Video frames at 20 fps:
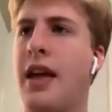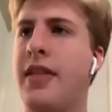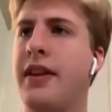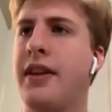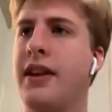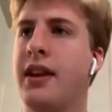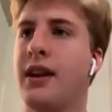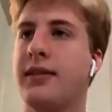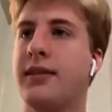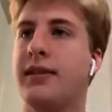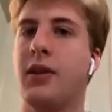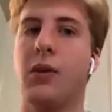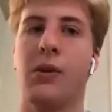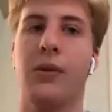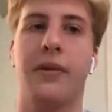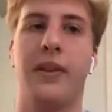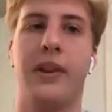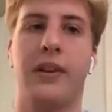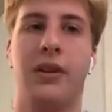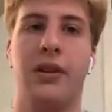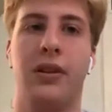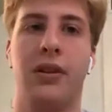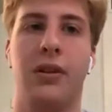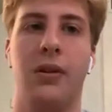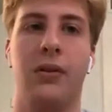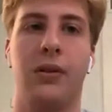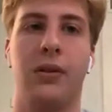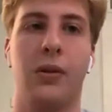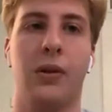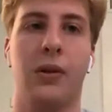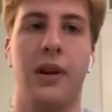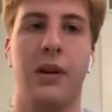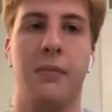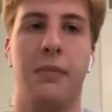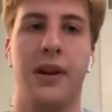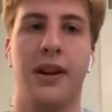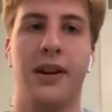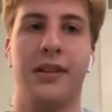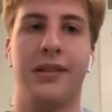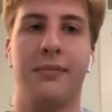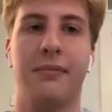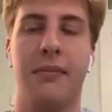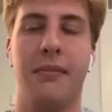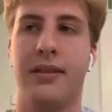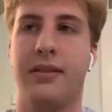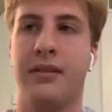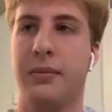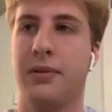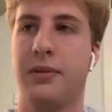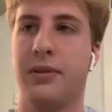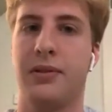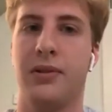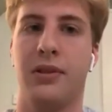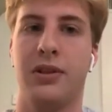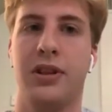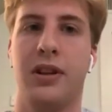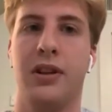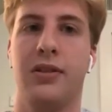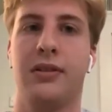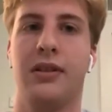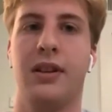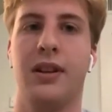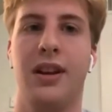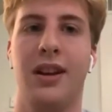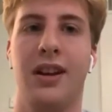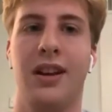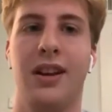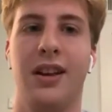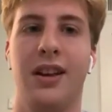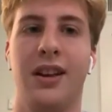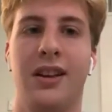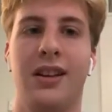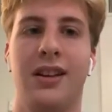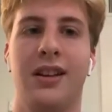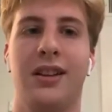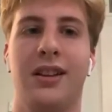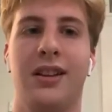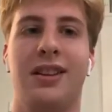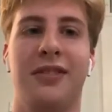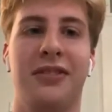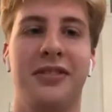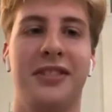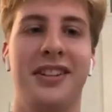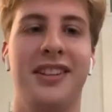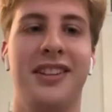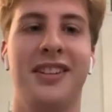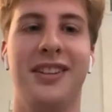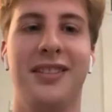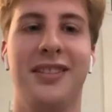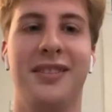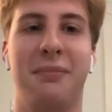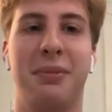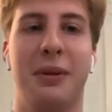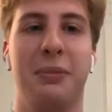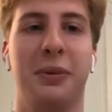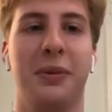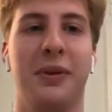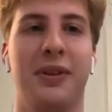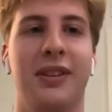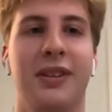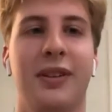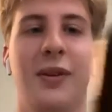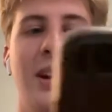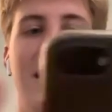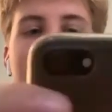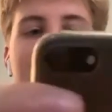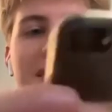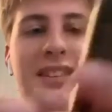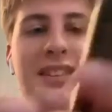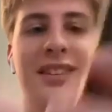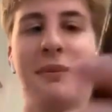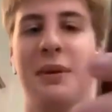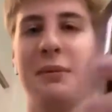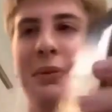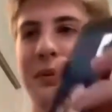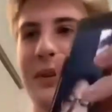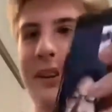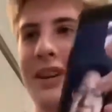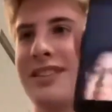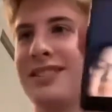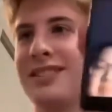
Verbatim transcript: thing to do in Google Meet because my stepsister, she's Tiffany. These people, wait, these people want to say